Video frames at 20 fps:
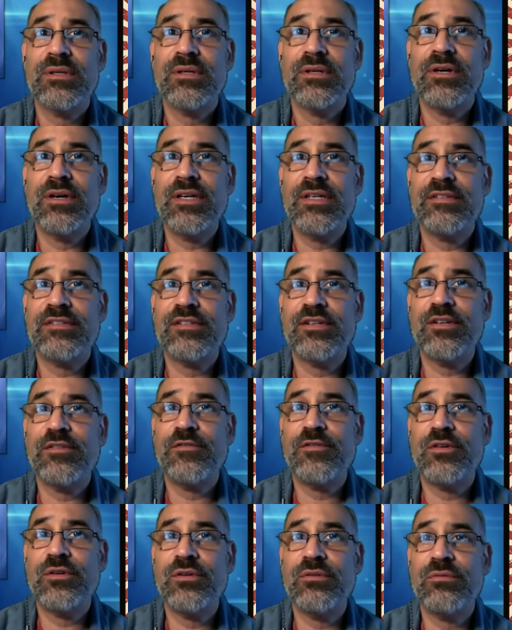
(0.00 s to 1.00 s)
All right, so
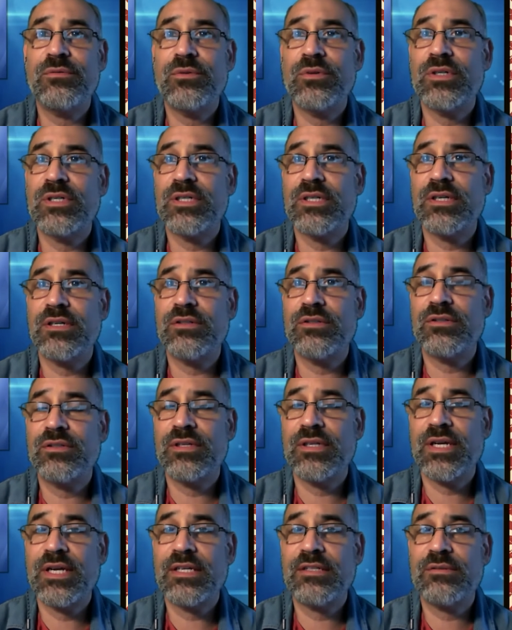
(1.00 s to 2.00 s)
if you want to go to
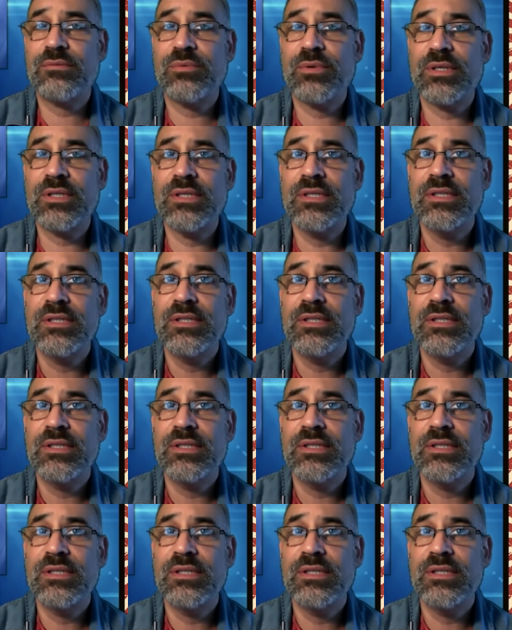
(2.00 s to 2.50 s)
the next one.